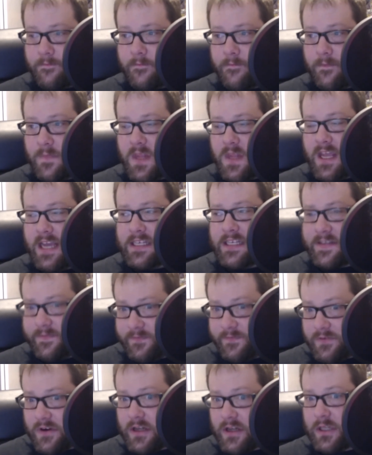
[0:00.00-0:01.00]
is
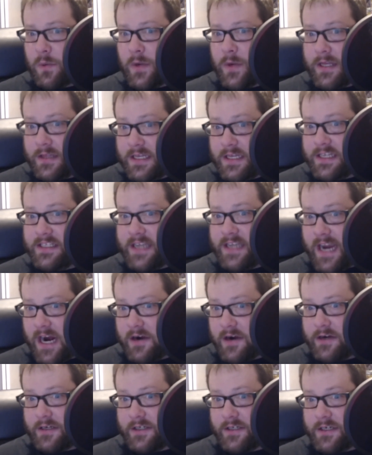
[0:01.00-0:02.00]
following these
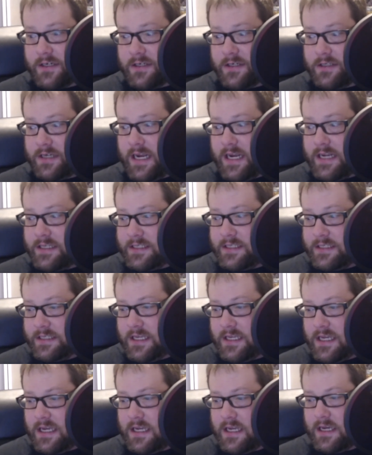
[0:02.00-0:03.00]
characters and
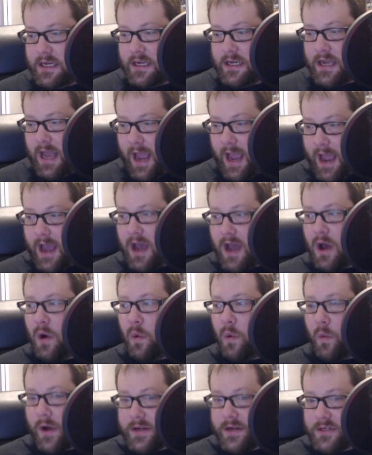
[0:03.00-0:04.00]
seeing how
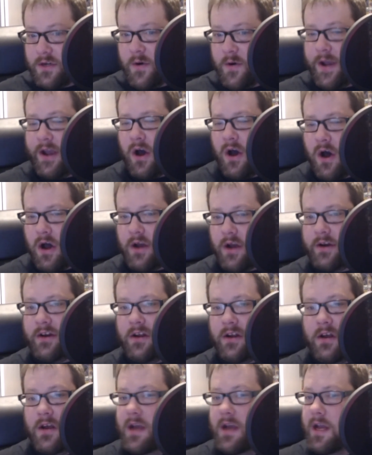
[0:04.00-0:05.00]
what's going on
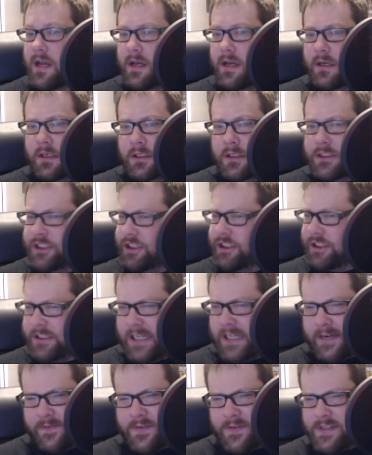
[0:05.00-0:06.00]

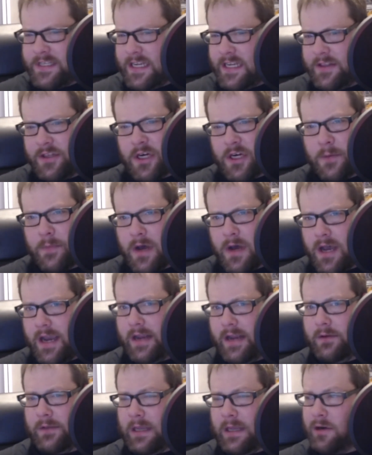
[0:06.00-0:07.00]
shifts in their
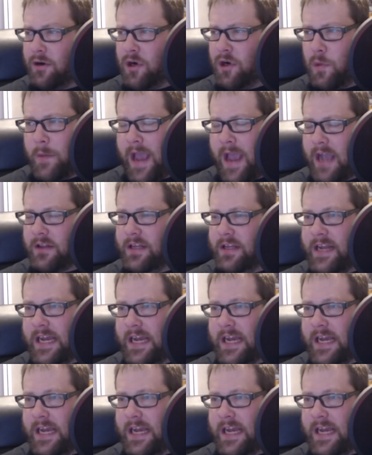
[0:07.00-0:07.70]
mind. Like, Colonel Macklin has